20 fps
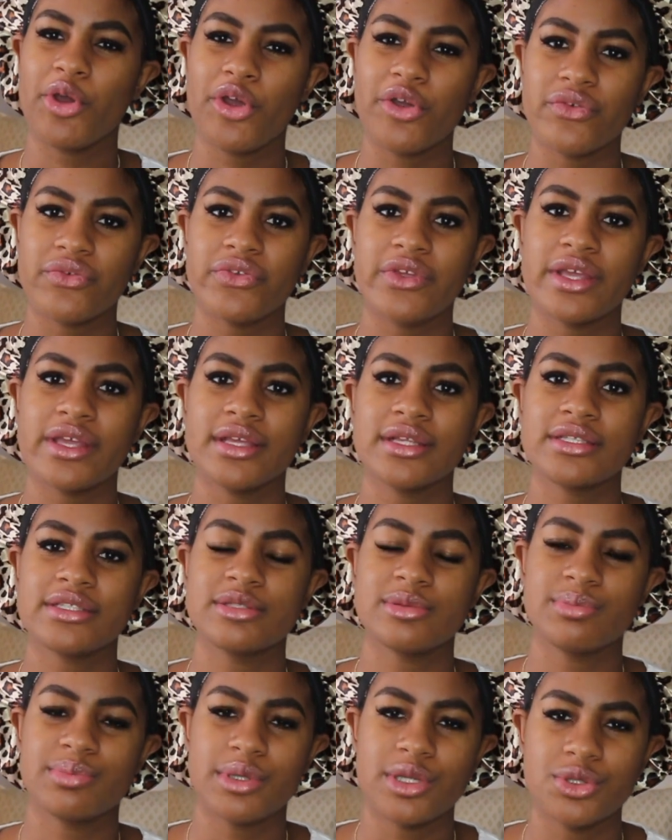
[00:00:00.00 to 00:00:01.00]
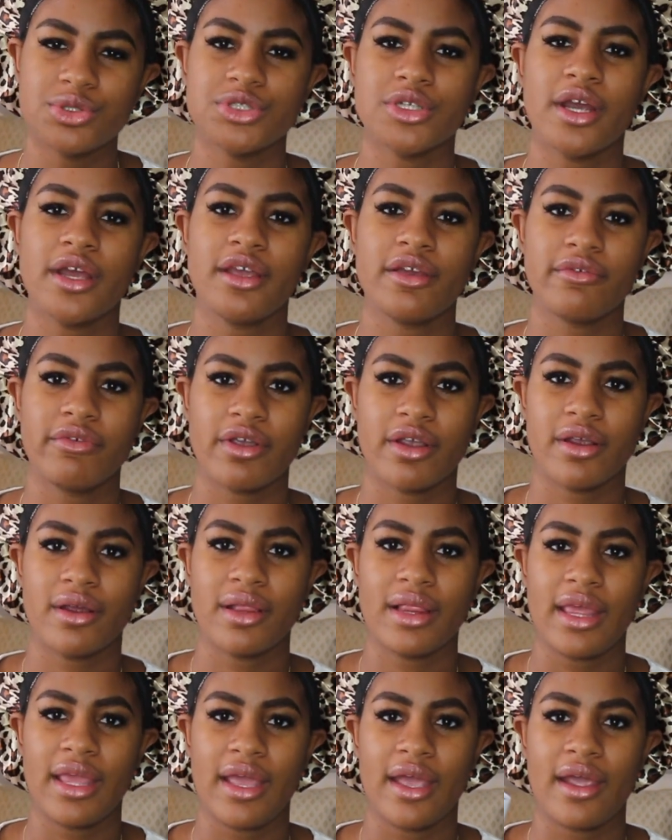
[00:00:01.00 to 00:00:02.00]
perfect blow dryer for
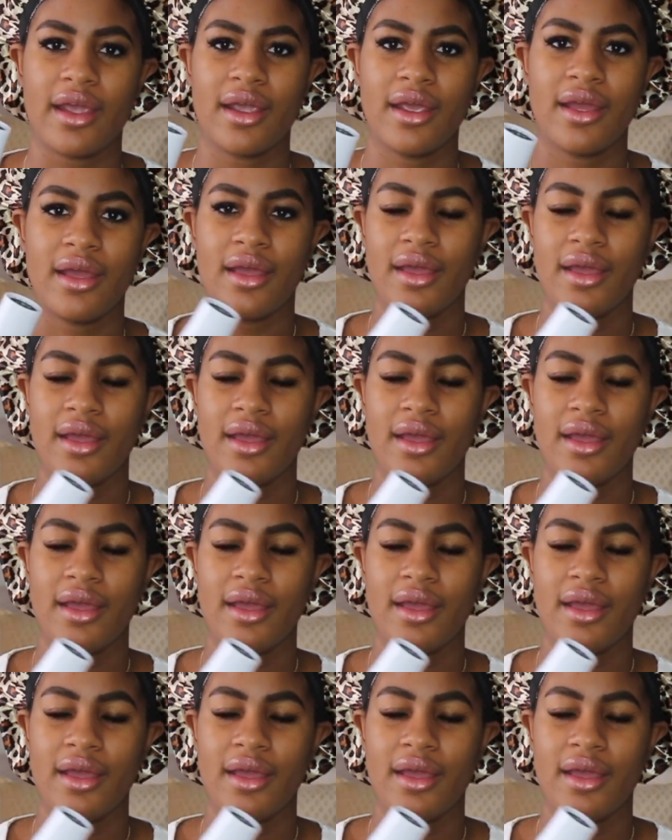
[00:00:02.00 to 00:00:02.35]
curly hair.